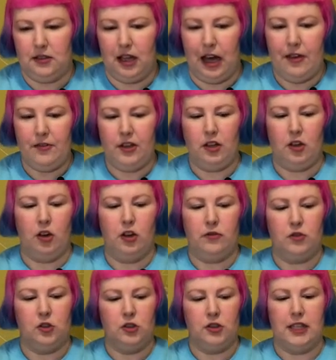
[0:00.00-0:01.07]
I think
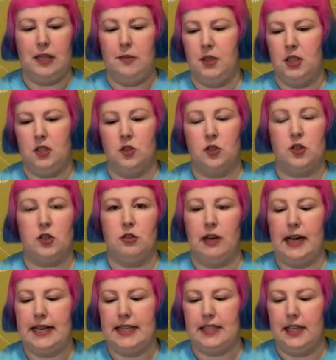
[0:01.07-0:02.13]
overall the image looks
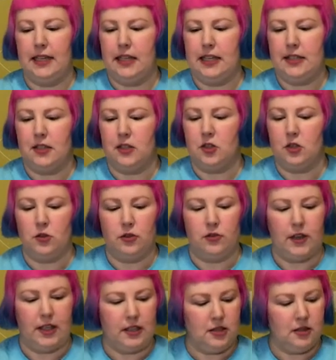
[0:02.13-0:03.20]
great and isn't too
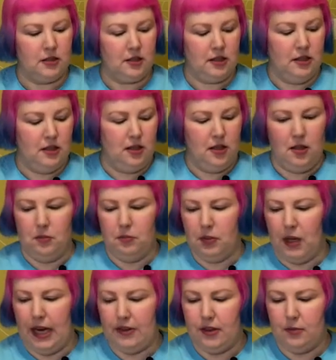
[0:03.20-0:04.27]
affected
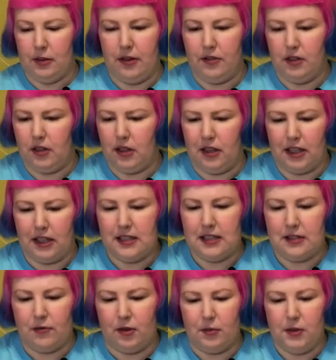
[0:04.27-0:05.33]
by them. I think I can
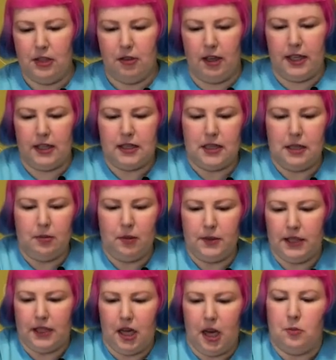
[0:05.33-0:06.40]
from here I can see probably
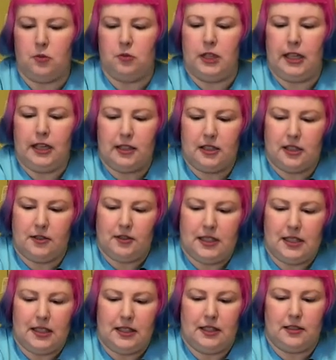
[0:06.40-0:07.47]
a couple. Like I can definitely
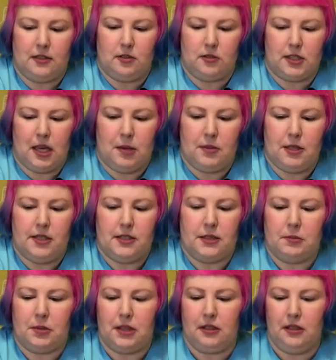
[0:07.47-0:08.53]
see this little tab here is a
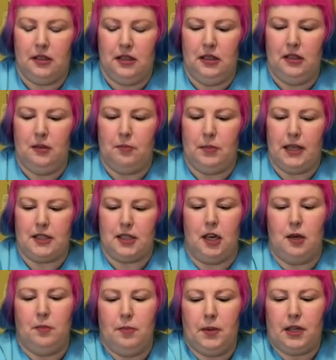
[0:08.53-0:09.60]
bit bent
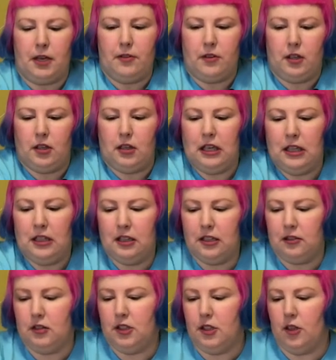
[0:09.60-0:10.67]
up, but I think
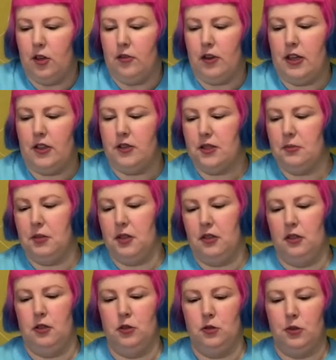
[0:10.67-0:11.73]
you know if I use a bit of
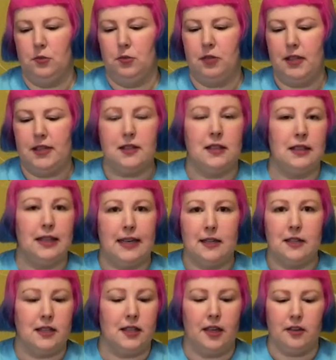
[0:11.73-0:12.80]
glue and press the
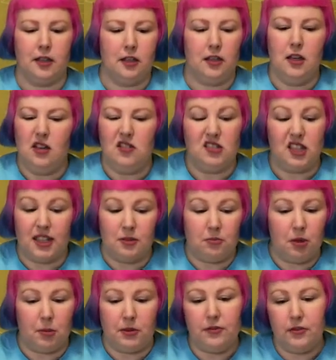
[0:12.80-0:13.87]
layers together, that'd
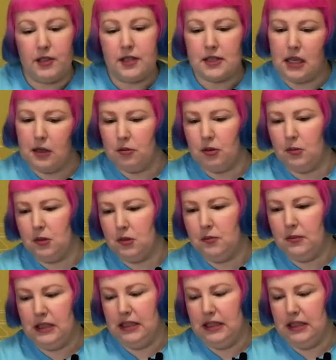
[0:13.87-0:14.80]
probably fix that problem.